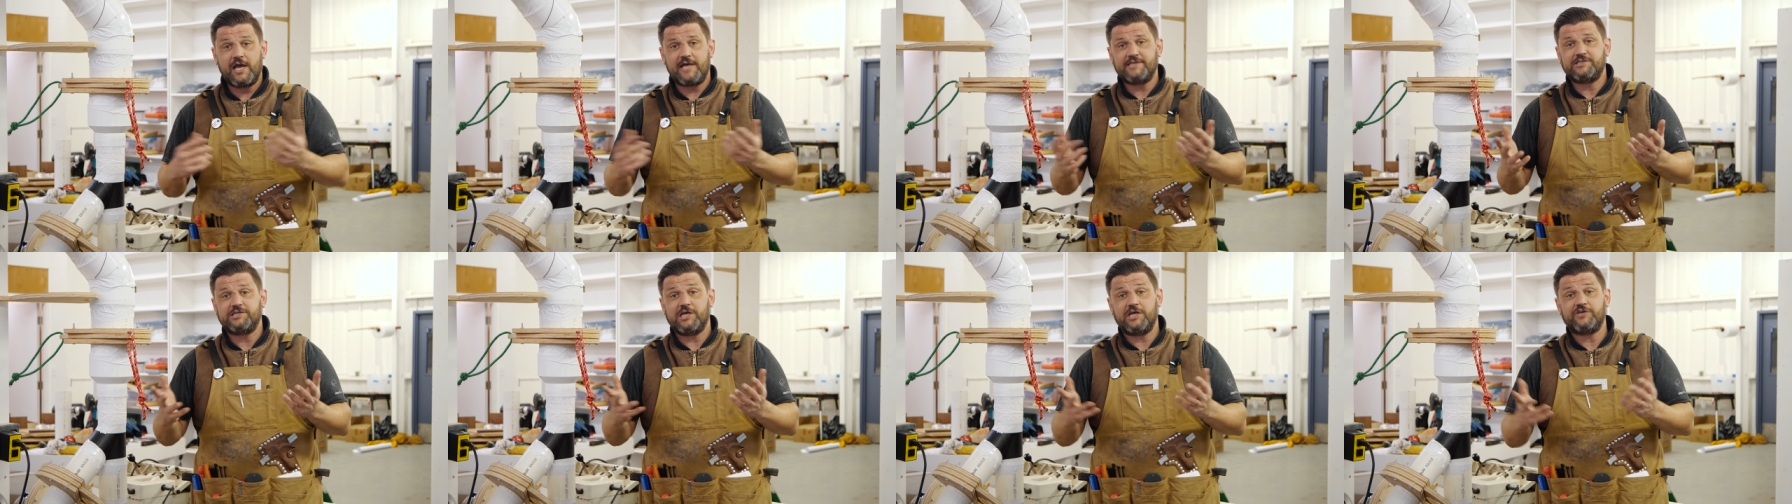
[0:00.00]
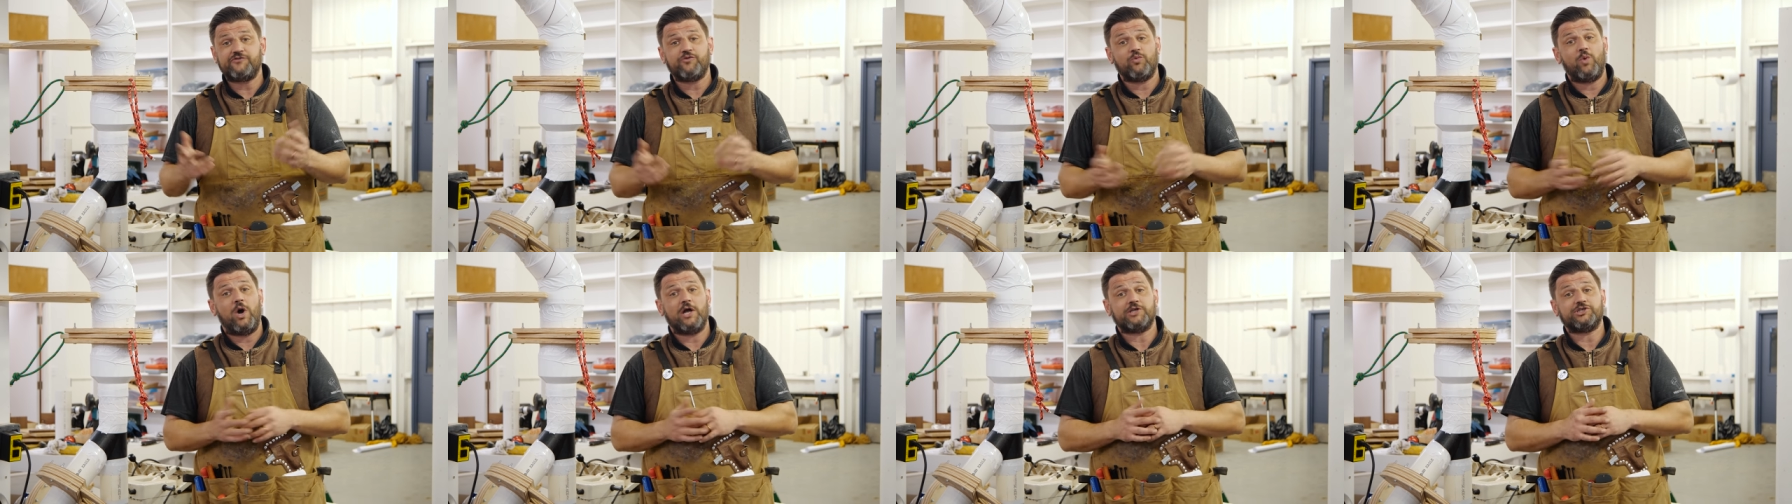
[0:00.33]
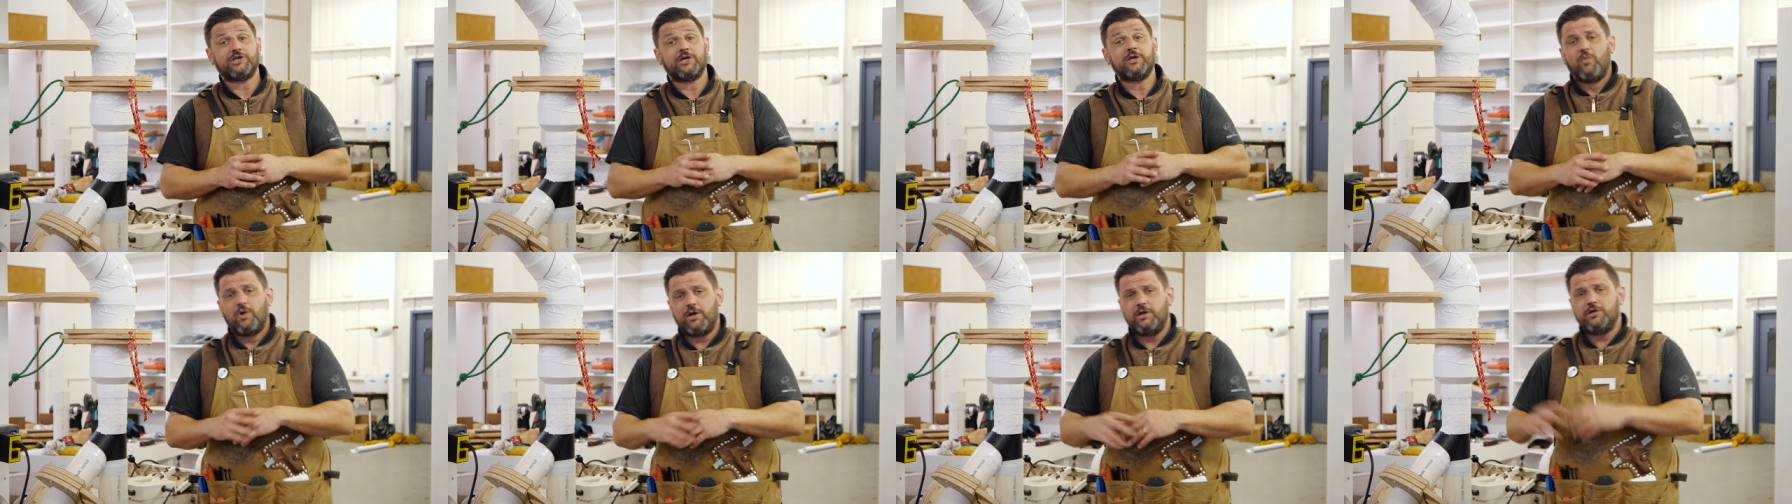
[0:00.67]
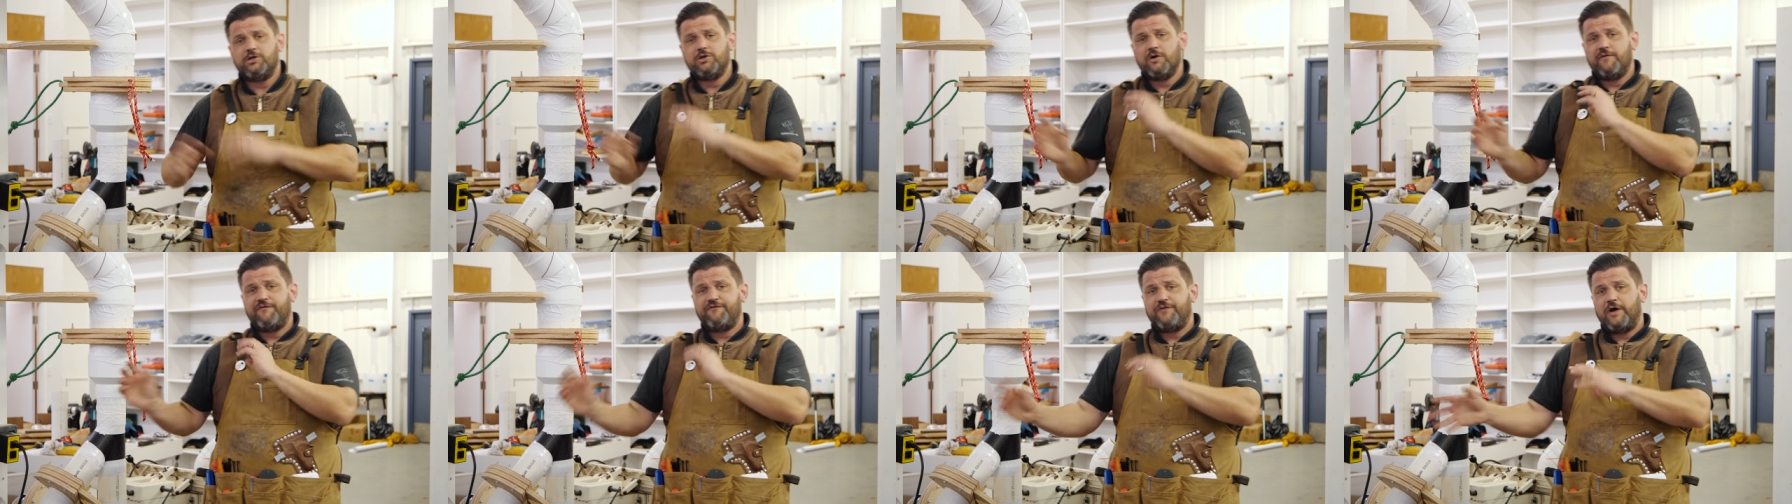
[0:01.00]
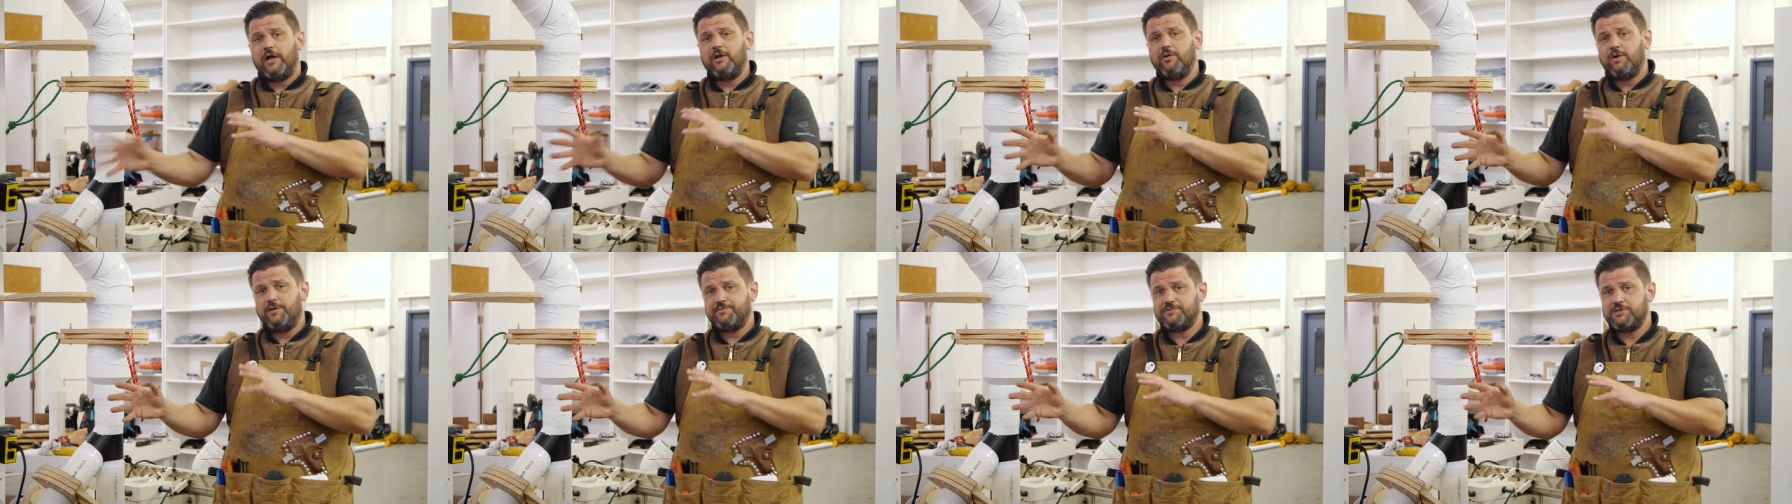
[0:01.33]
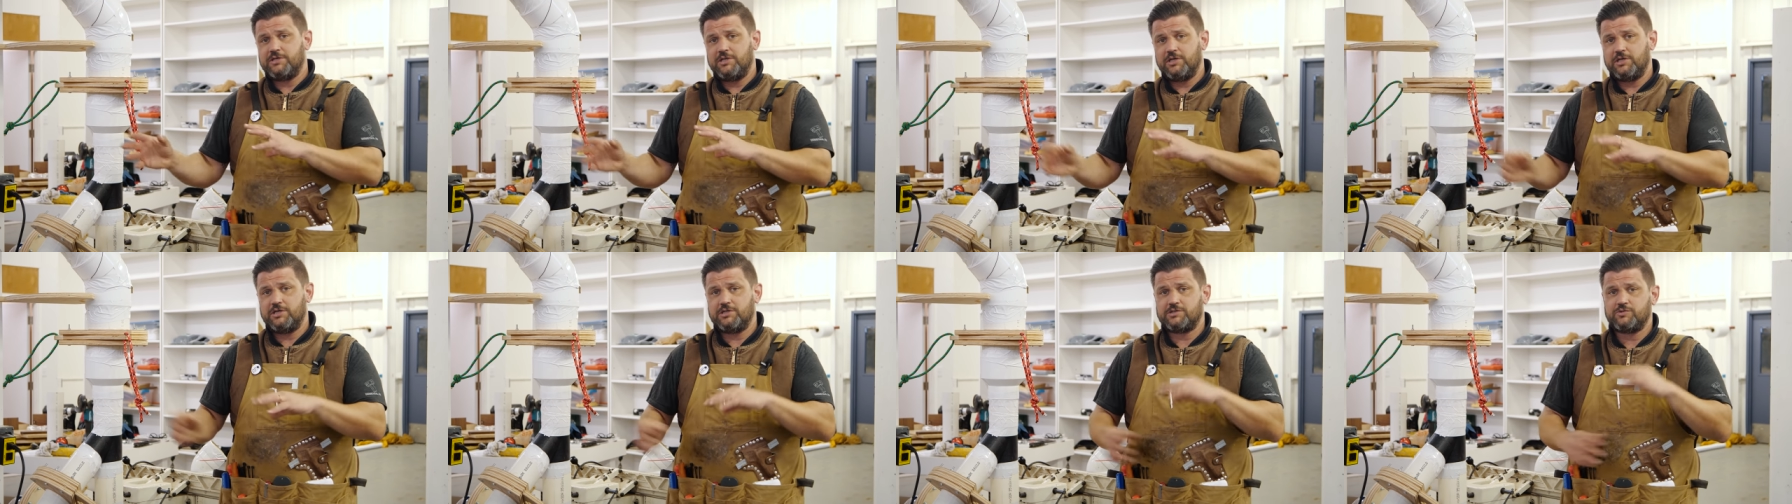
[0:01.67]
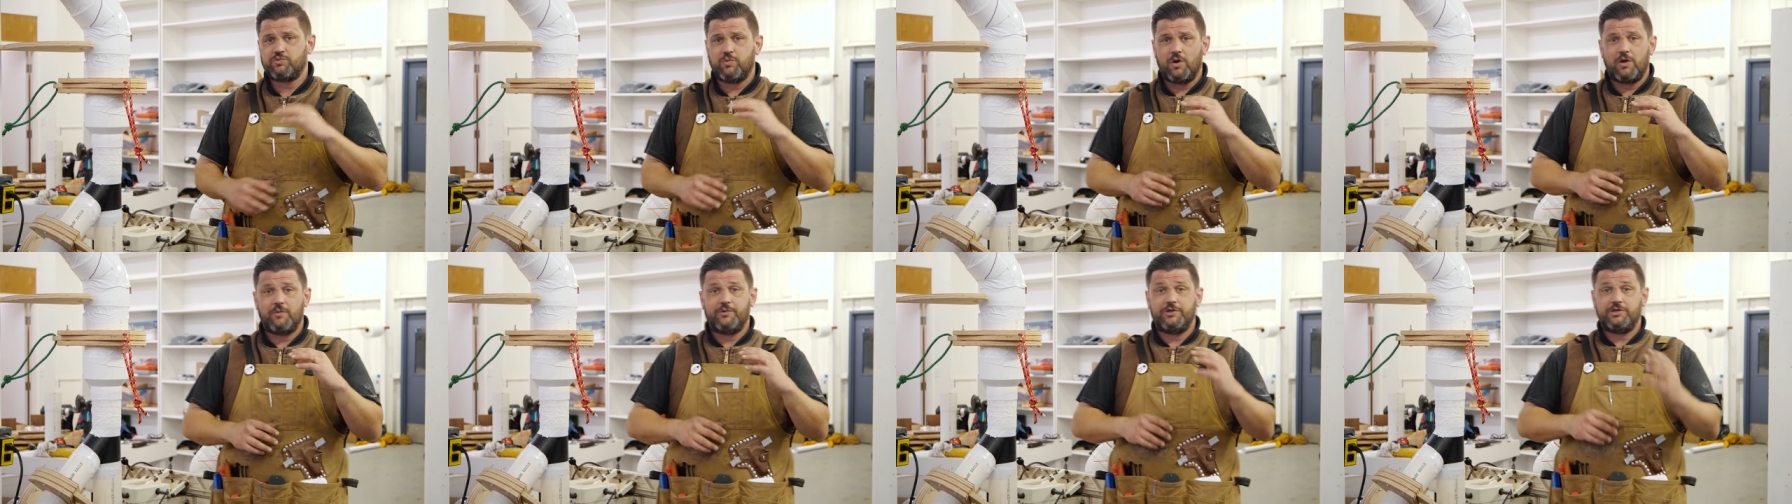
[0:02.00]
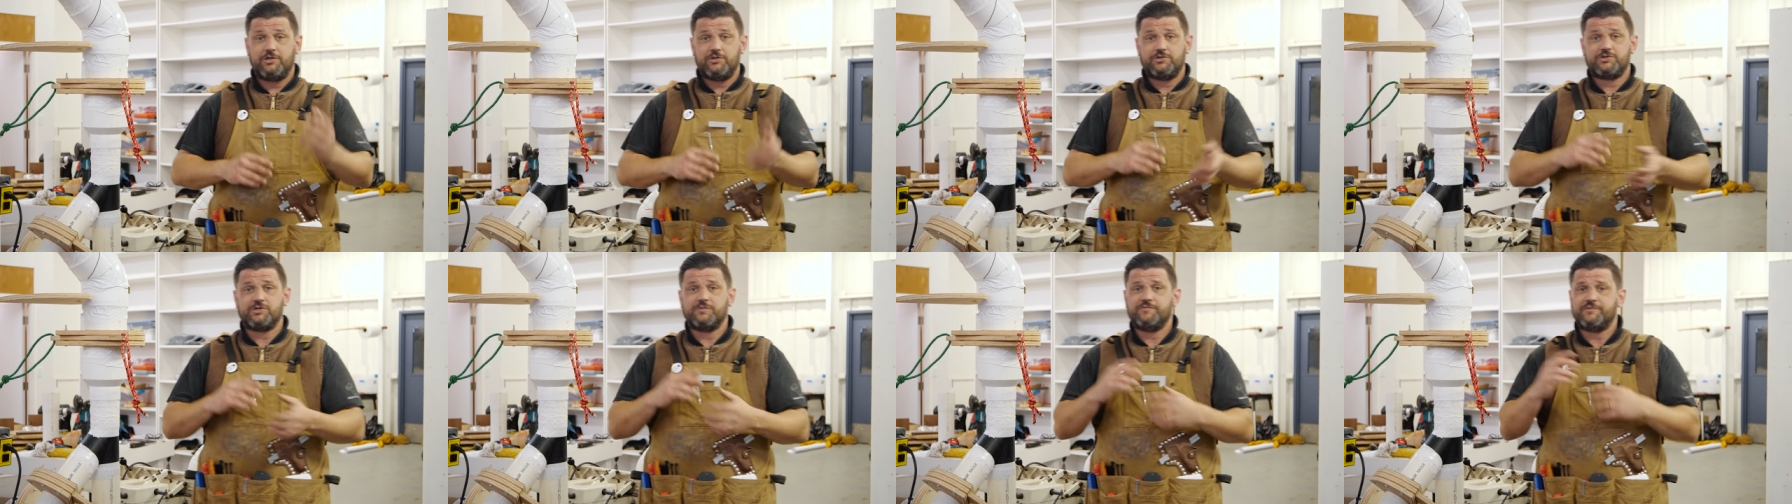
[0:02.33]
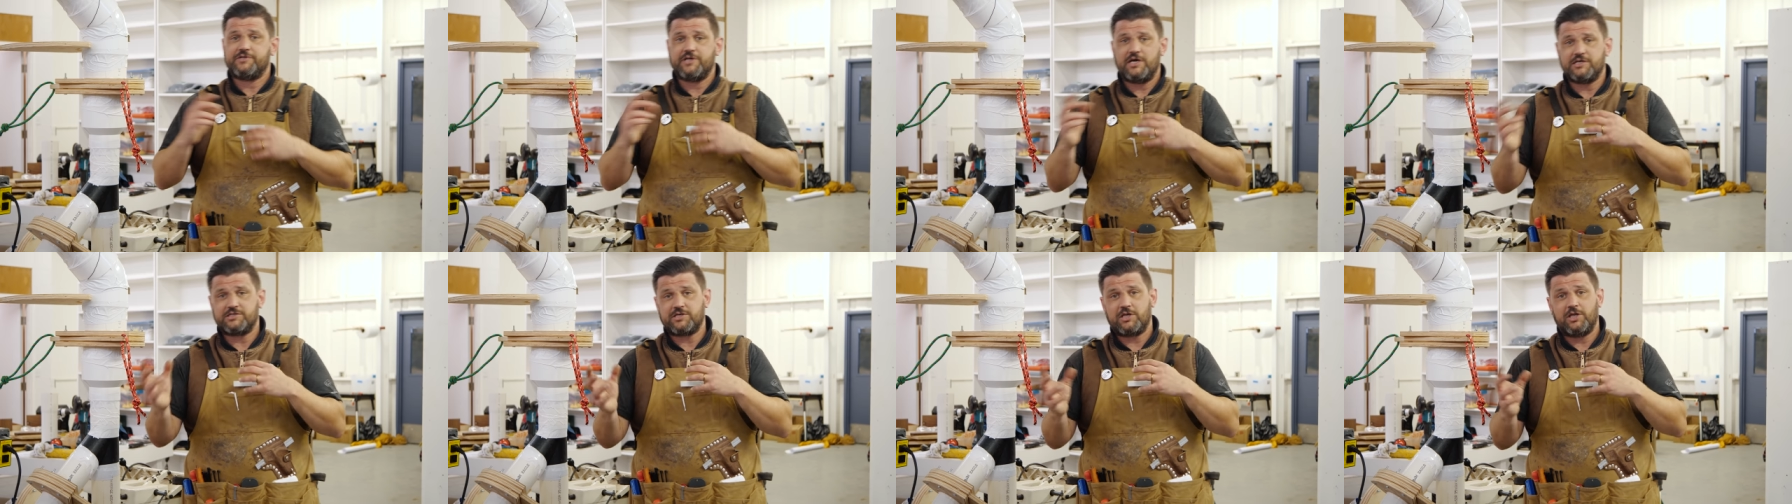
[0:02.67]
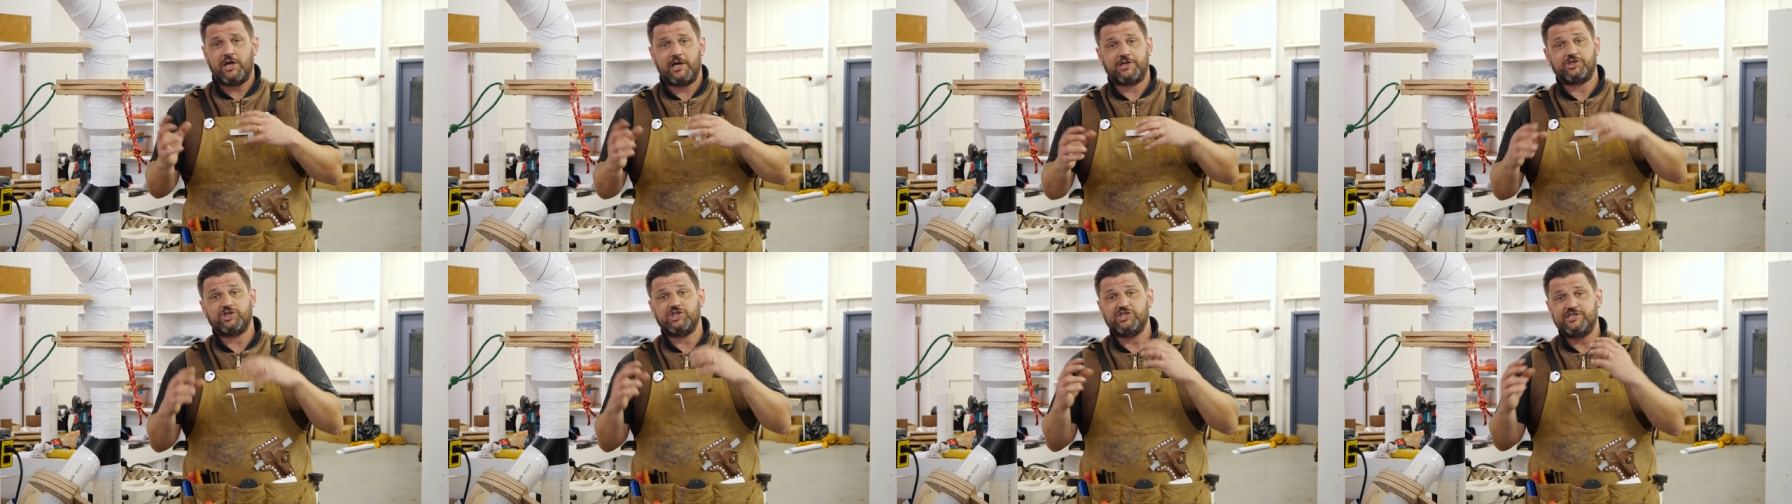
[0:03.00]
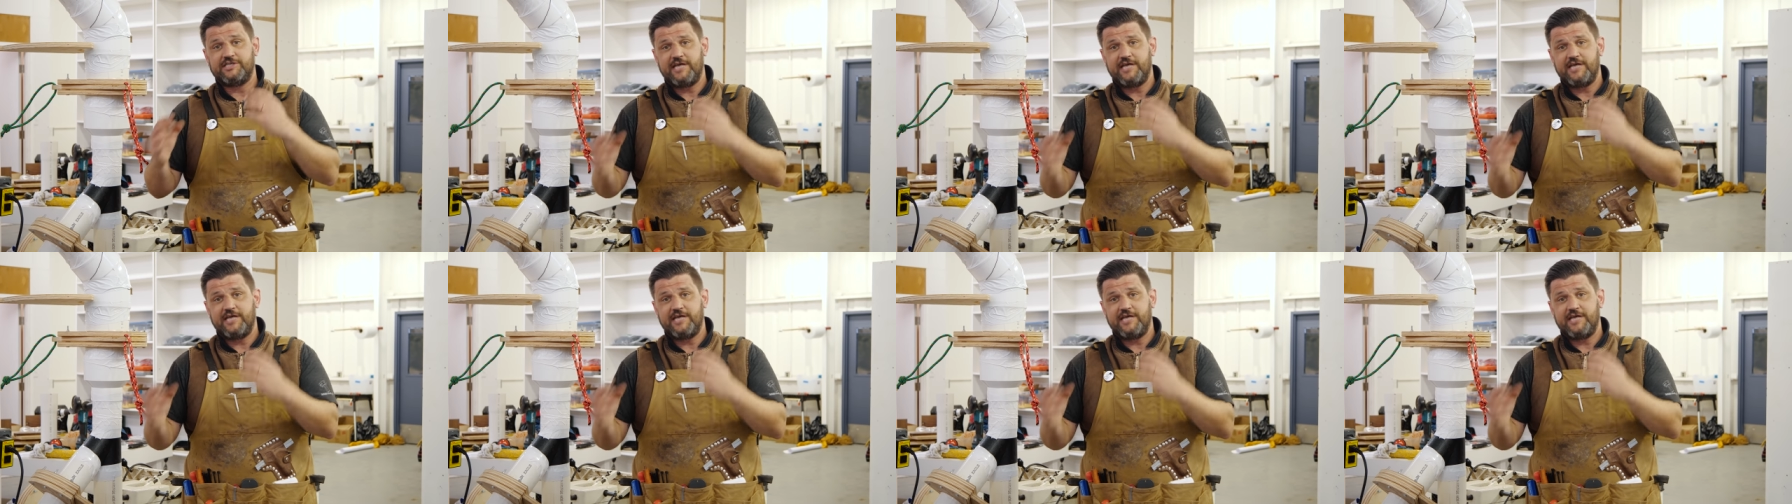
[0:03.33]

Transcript: guys, thanks for watching. We're gonna do a follow-up to this where we do some dust collection